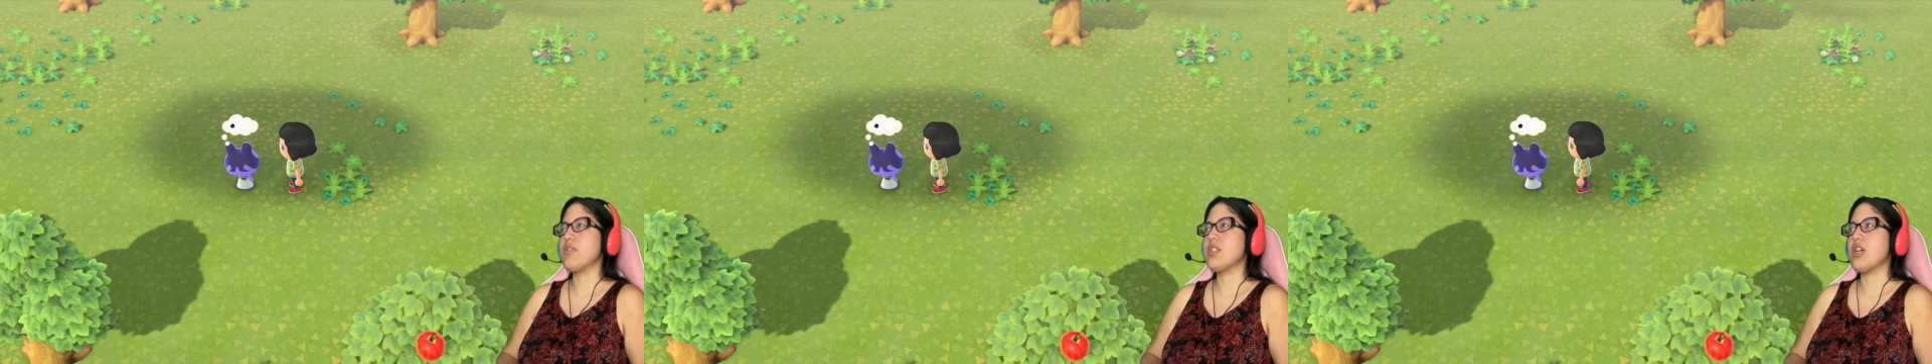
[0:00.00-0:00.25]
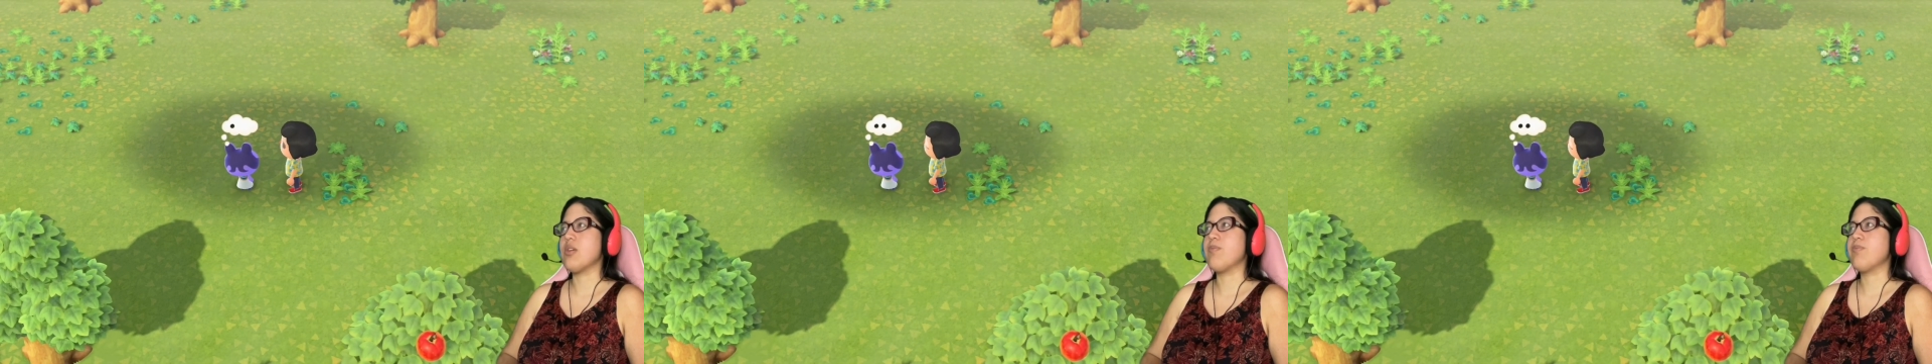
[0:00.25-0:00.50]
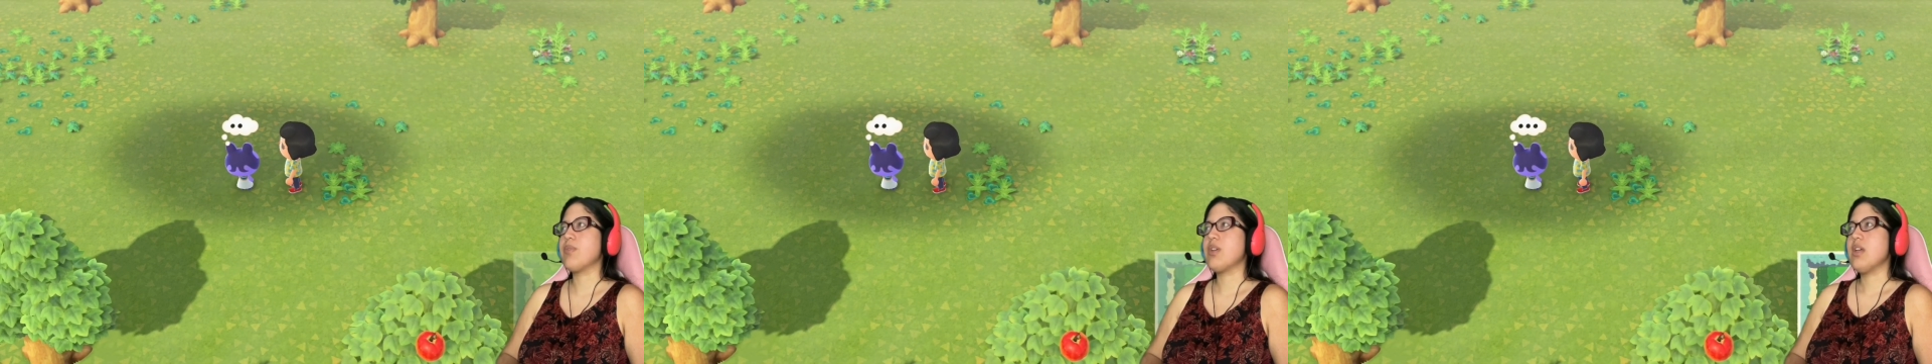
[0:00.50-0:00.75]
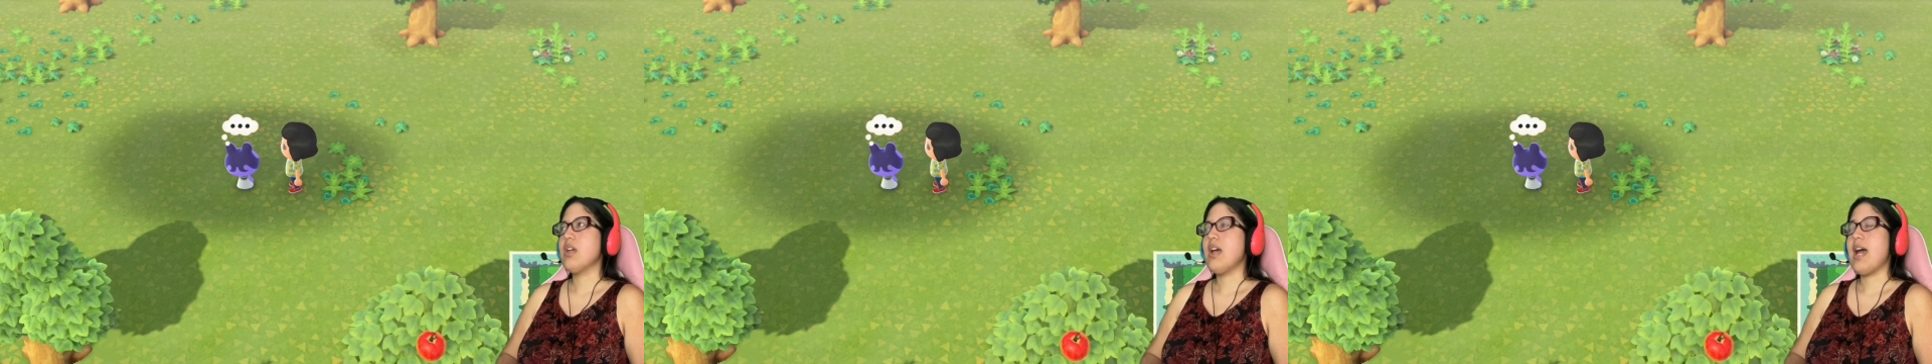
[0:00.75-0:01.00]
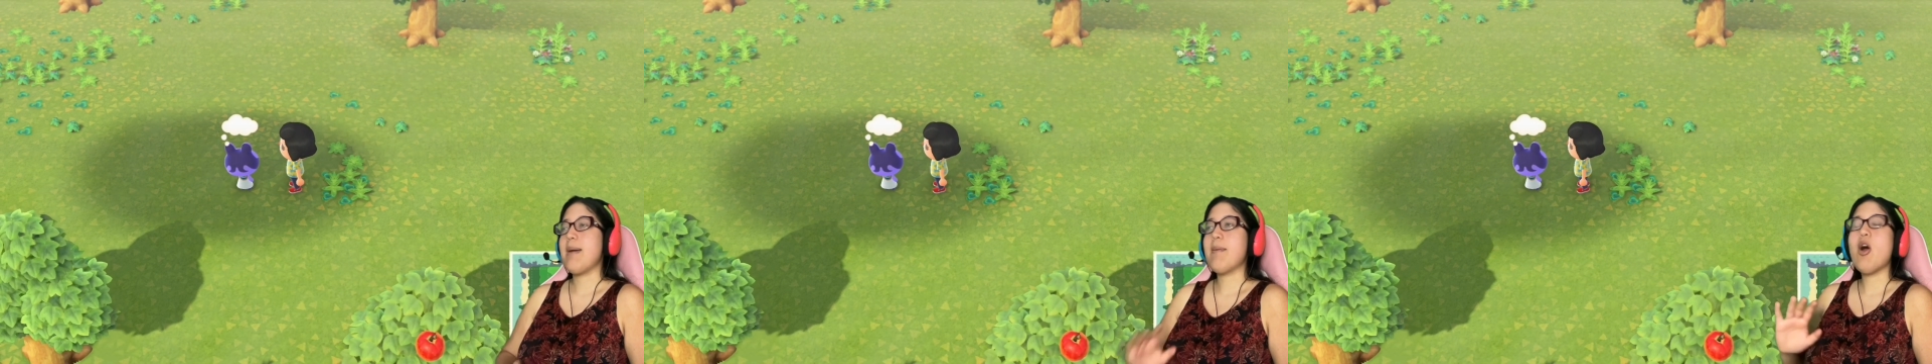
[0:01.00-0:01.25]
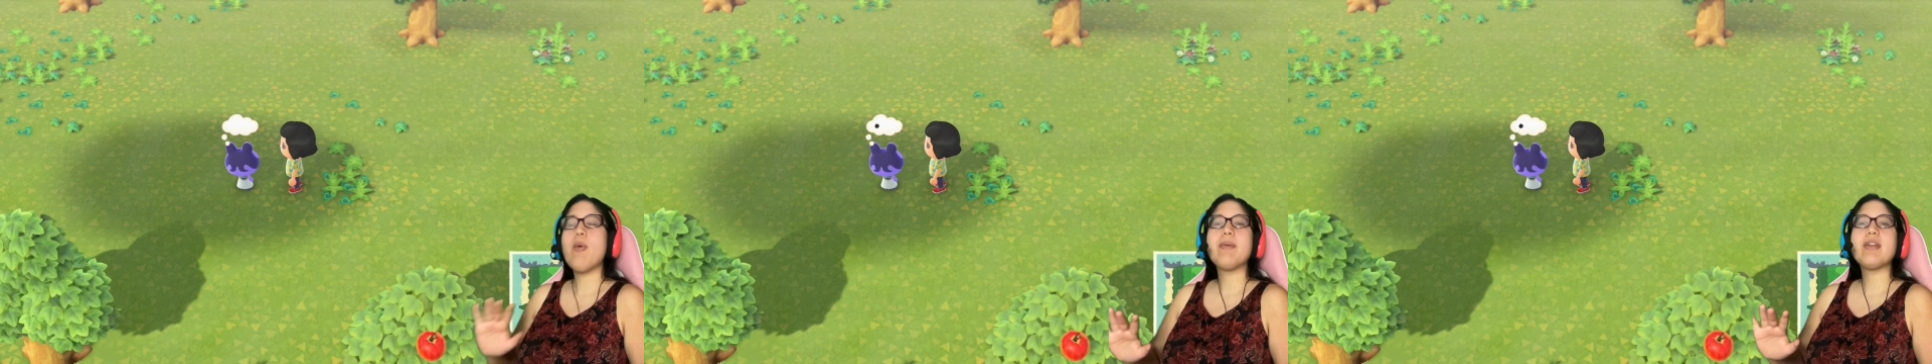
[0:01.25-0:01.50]
So, I'm
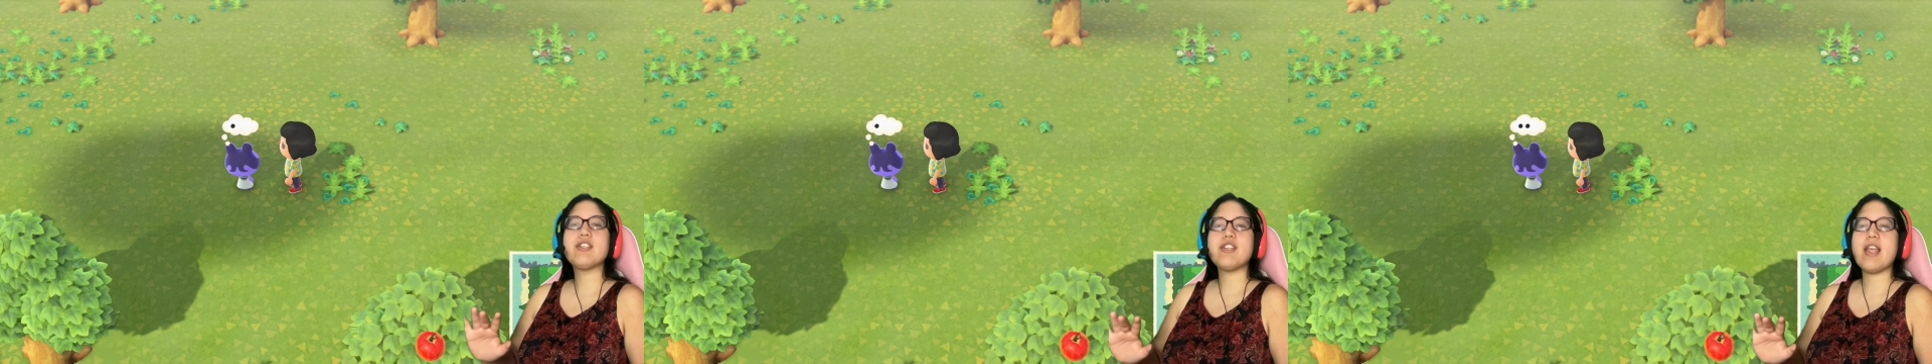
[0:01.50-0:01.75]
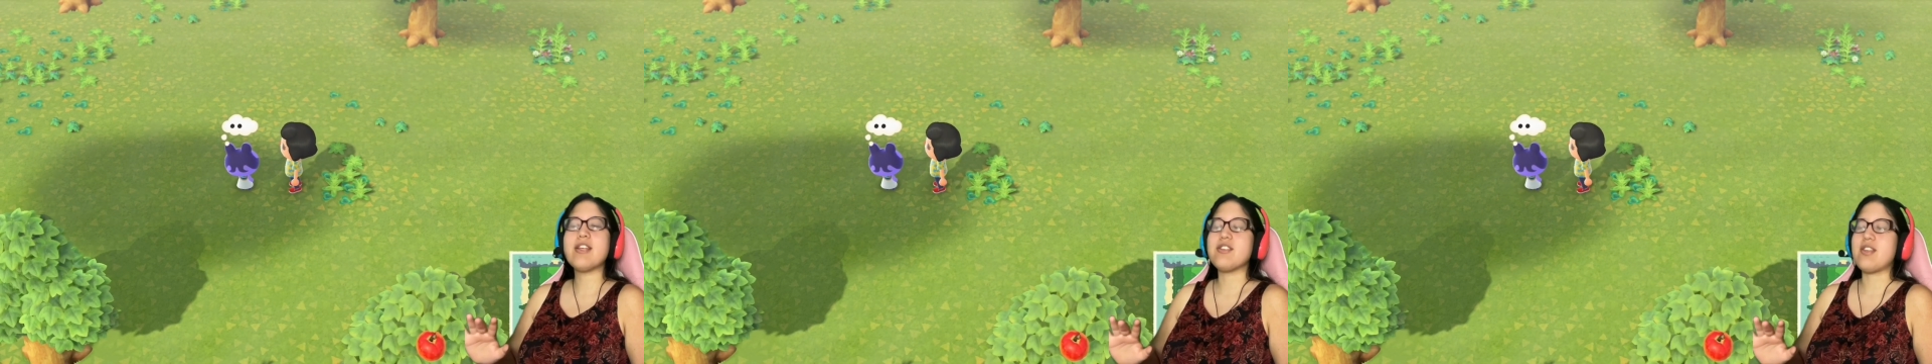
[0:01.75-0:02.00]
hoping to change